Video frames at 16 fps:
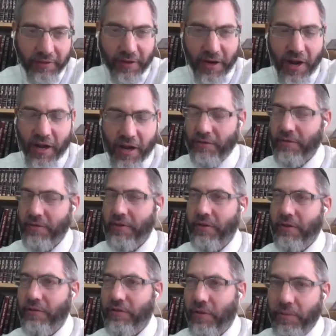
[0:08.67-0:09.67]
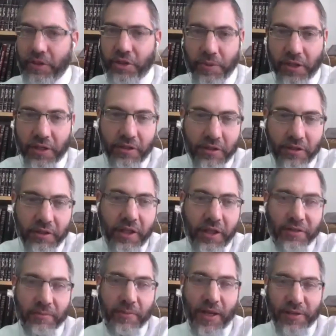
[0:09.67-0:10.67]
Tanakh, from which we could
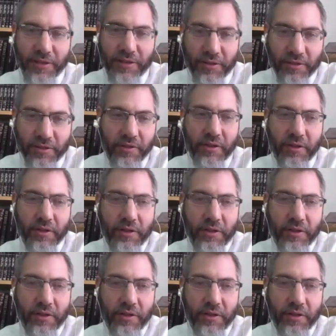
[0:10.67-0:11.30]
glean some lessons.